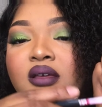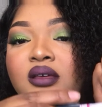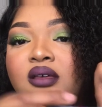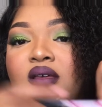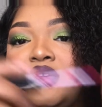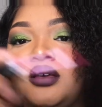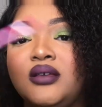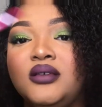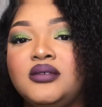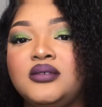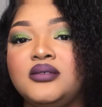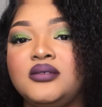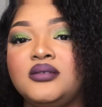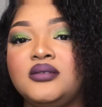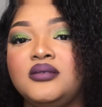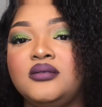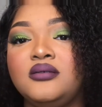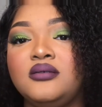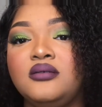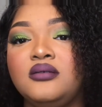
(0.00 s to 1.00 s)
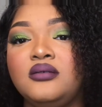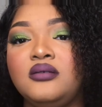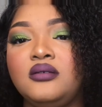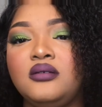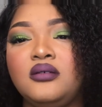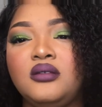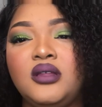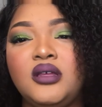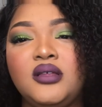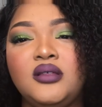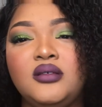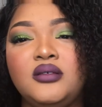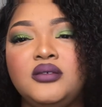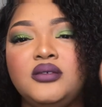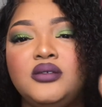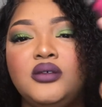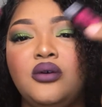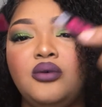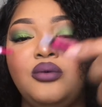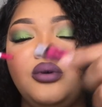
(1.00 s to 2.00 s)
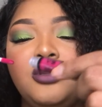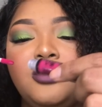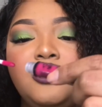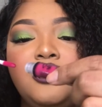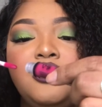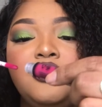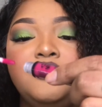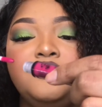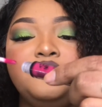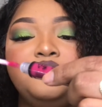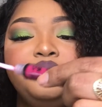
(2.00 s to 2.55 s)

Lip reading: Yes, that looks so good.